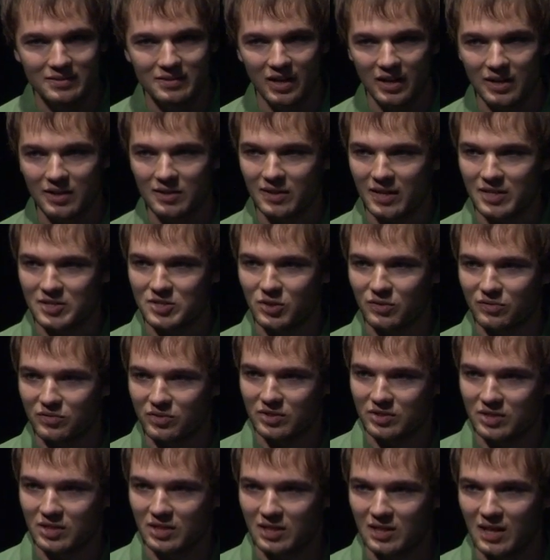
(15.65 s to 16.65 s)
and glance over
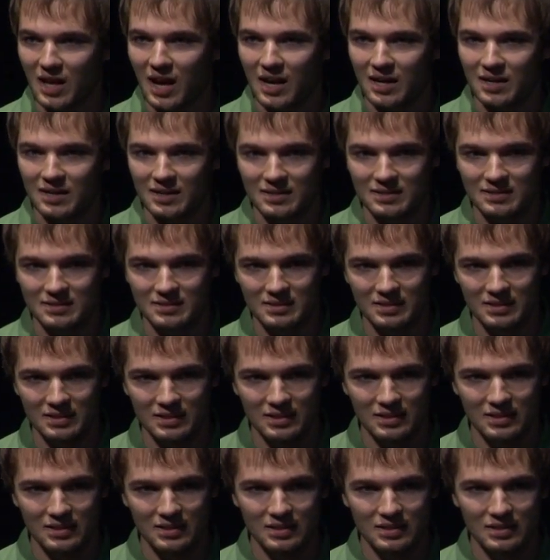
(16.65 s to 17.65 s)
at the clock.
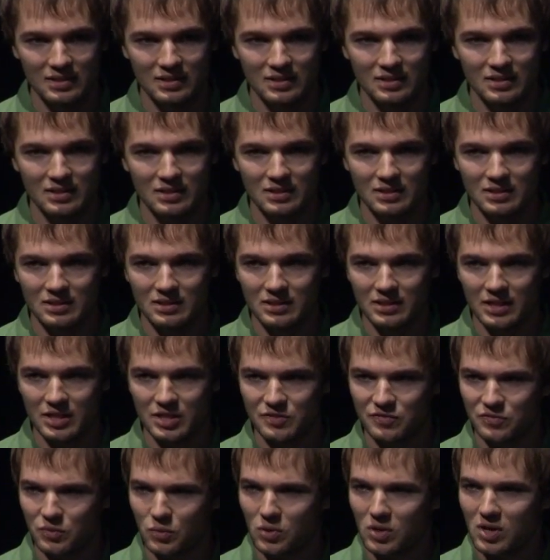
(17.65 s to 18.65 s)
It's
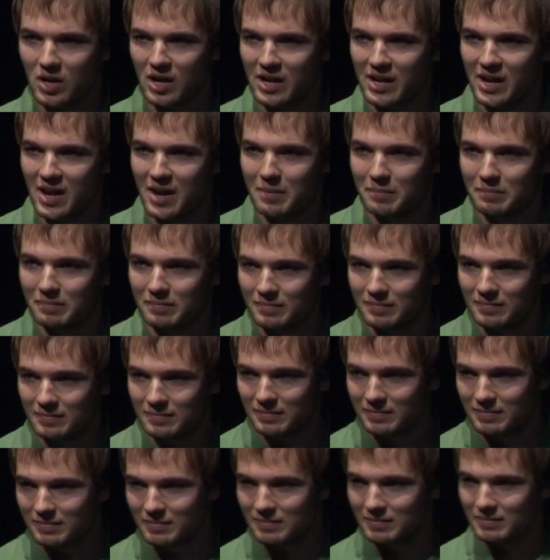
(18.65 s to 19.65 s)
4 a.m.
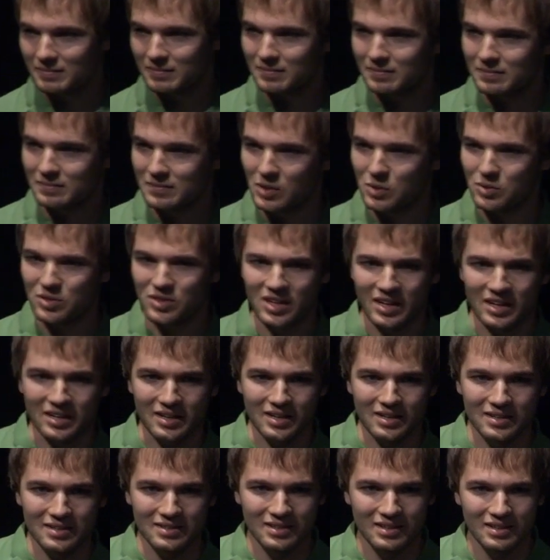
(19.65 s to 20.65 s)
You think,
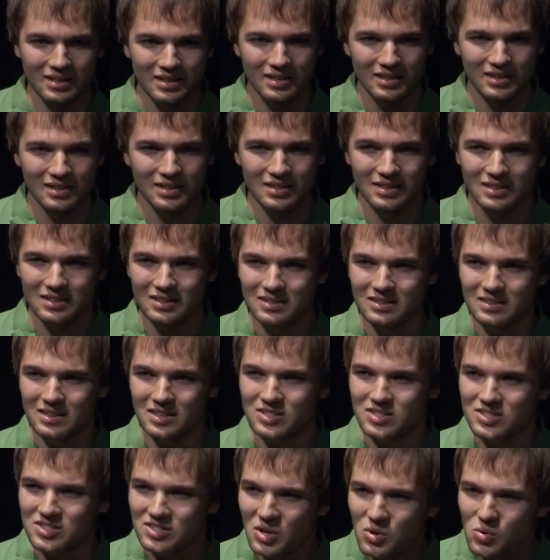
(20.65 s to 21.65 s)

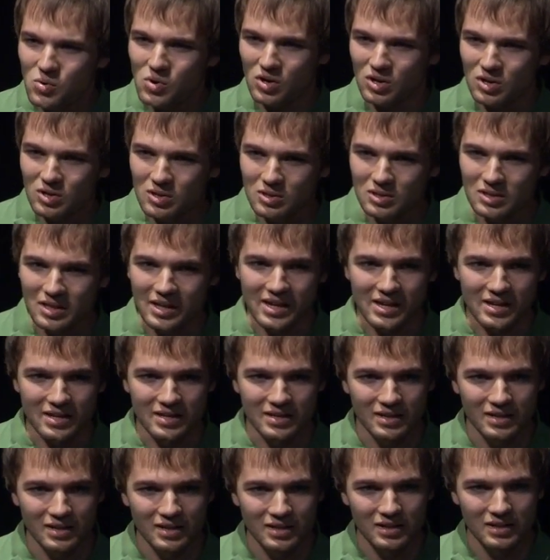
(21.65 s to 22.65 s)
it's so early.
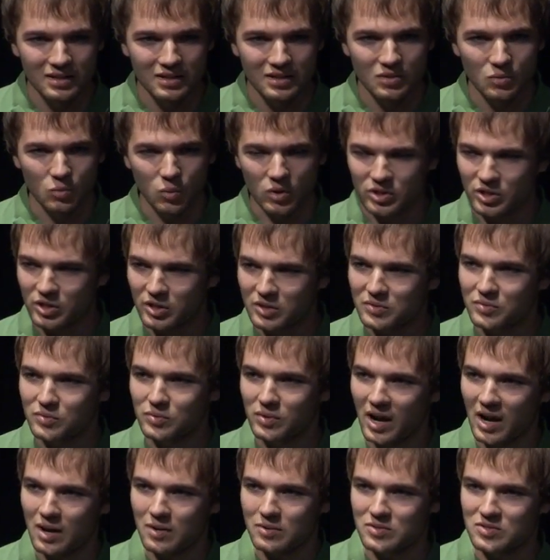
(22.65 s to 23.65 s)
What could have
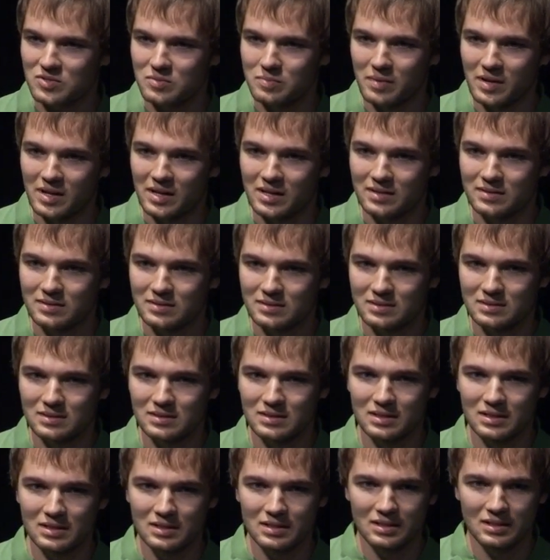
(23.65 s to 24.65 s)
roused me?
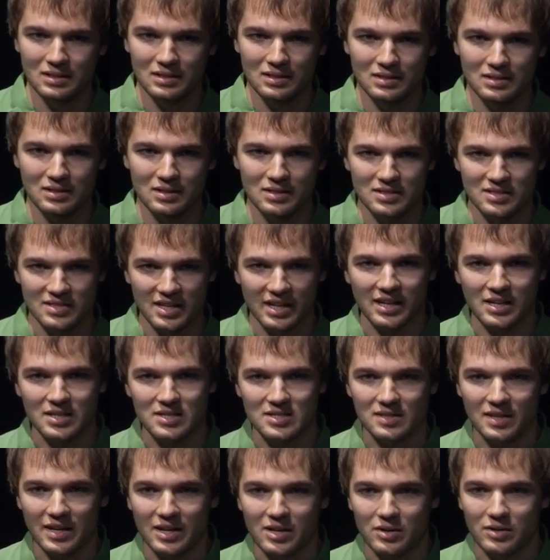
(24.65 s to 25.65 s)

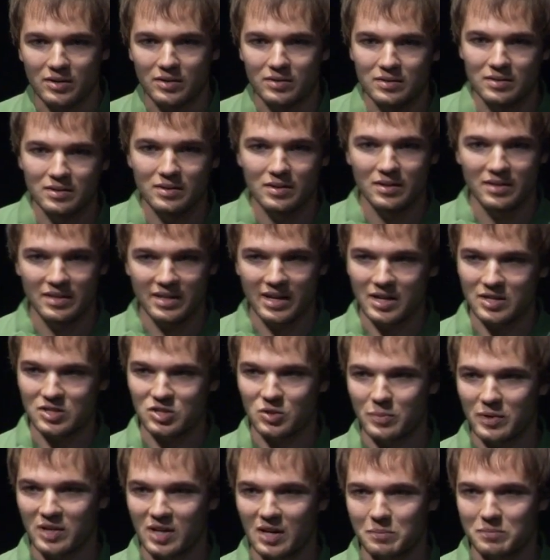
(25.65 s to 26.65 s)
Seconds later, the
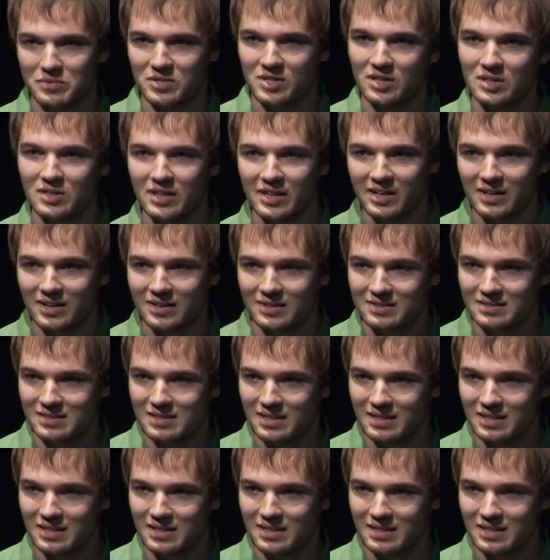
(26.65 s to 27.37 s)
answer becomes clear.